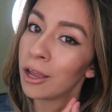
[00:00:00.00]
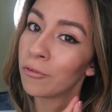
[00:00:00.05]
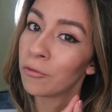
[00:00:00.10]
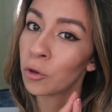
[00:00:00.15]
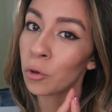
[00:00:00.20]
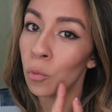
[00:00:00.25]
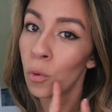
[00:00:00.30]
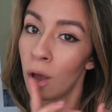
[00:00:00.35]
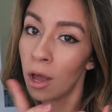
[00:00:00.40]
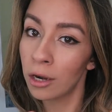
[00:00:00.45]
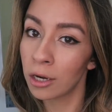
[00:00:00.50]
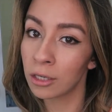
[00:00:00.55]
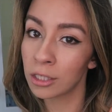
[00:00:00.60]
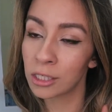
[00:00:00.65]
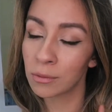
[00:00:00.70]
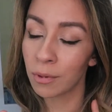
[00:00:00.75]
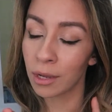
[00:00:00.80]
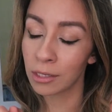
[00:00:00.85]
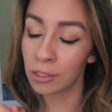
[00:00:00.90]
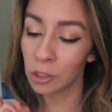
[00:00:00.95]
if you want to
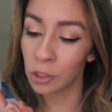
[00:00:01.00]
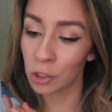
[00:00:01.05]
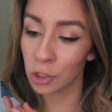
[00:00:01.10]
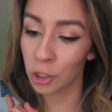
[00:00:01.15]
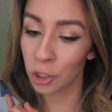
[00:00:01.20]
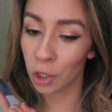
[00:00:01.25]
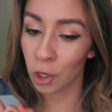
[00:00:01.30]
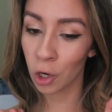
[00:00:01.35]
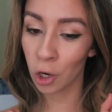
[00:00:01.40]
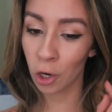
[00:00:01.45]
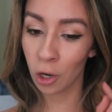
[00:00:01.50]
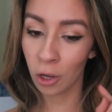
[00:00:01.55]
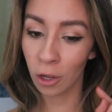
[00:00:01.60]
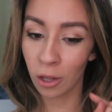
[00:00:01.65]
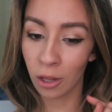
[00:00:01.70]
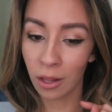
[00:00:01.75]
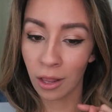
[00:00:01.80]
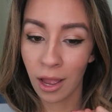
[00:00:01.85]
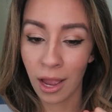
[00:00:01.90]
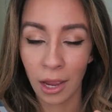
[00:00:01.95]
sponsor a
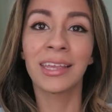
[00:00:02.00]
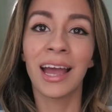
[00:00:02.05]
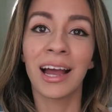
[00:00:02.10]
girl,